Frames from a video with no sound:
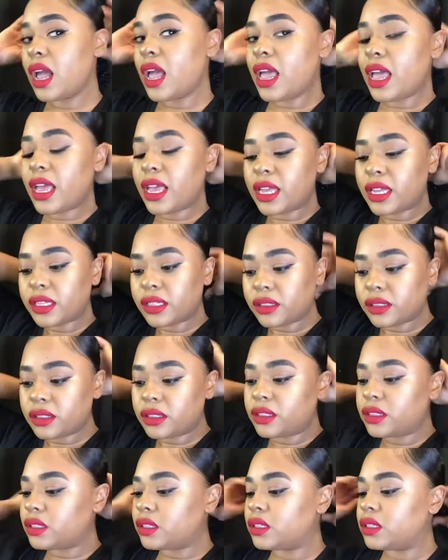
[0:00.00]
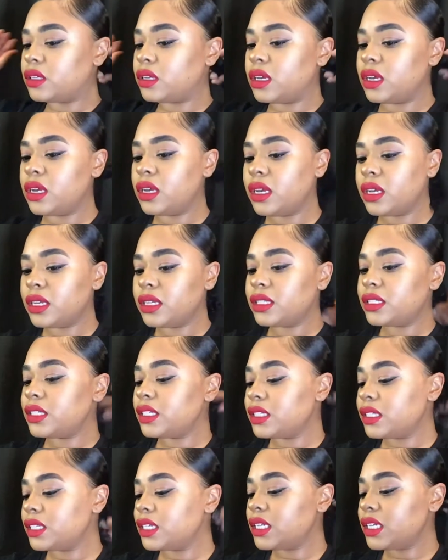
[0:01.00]
And
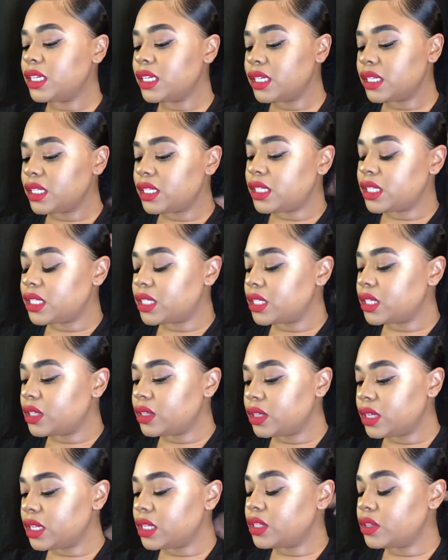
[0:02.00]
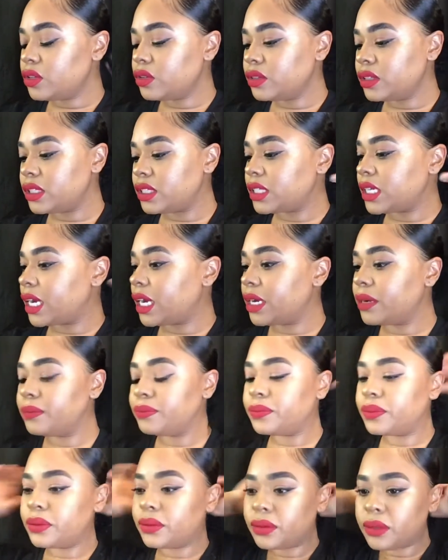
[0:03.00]
since it is still a little
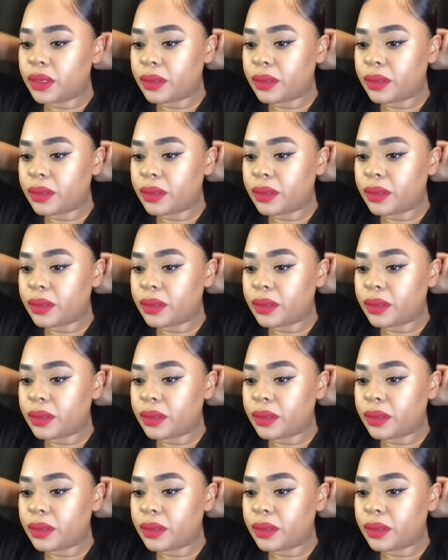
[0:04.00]
damp,